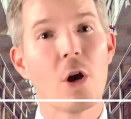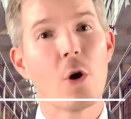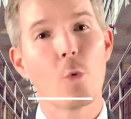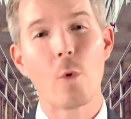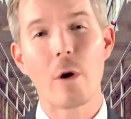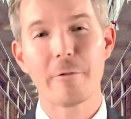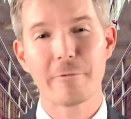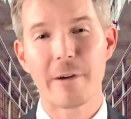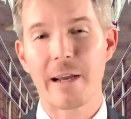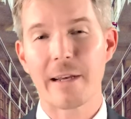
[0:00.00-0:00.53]
we
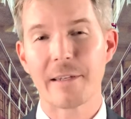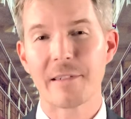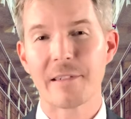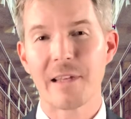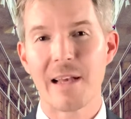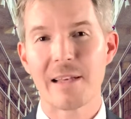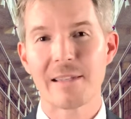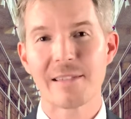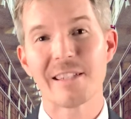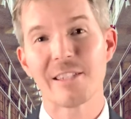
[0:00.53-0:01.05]

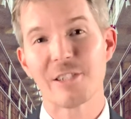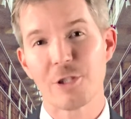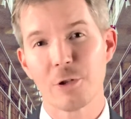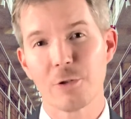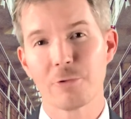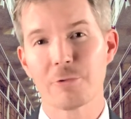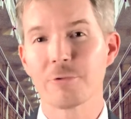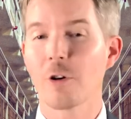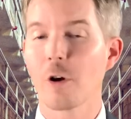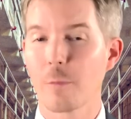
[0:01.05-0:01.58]
recognize that
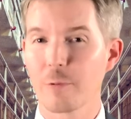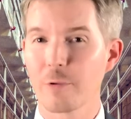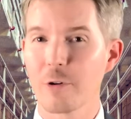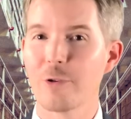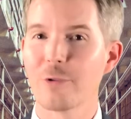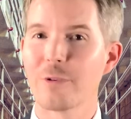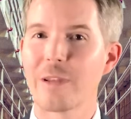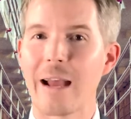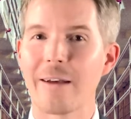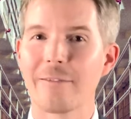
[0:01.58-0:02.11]
children are prone
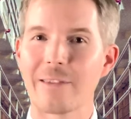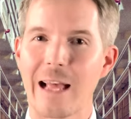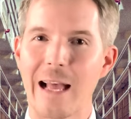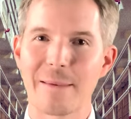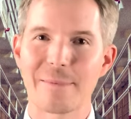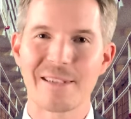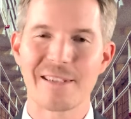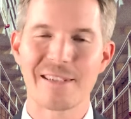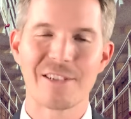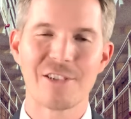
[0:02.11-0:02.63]
to have
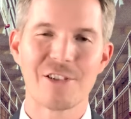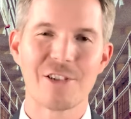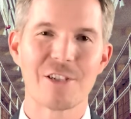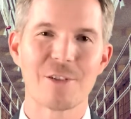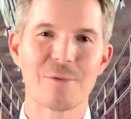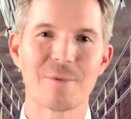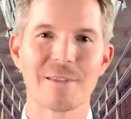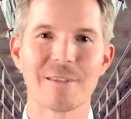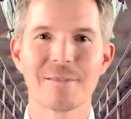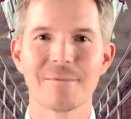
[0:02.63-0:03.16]
lapses in
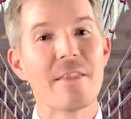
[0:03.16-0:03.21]
judgment.